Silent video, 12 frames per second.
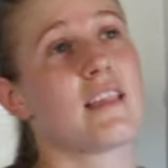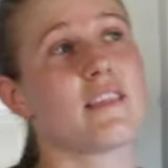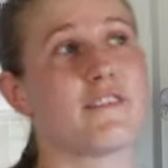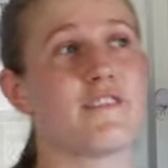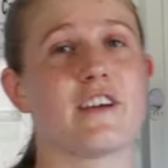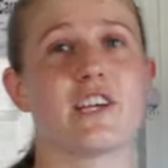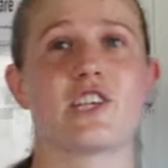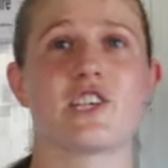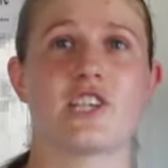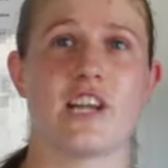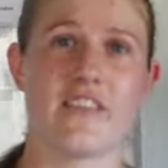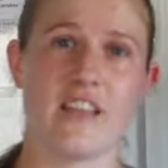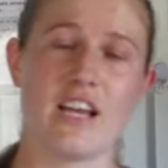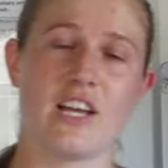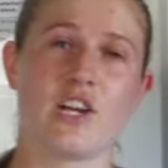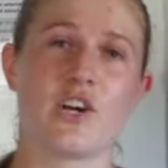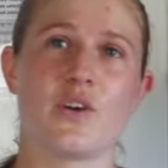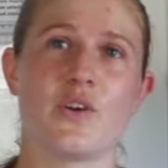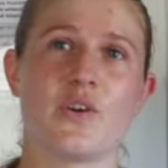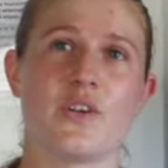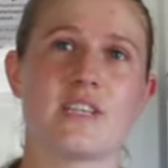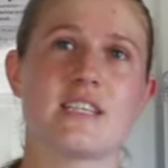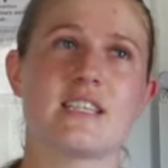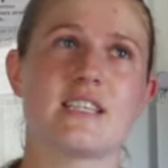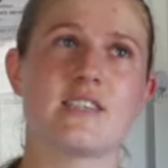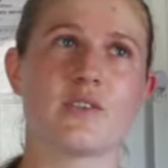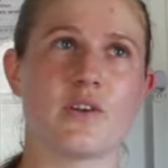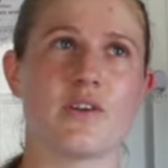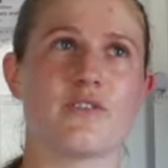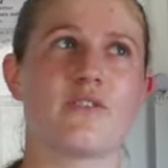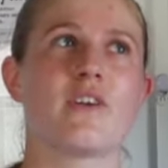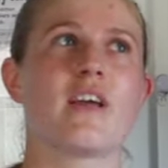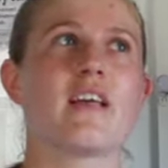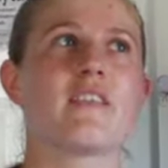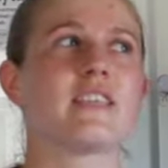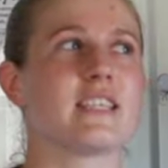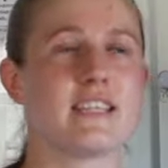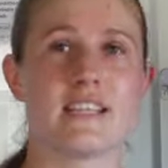the fish in the lagoon sort of there's a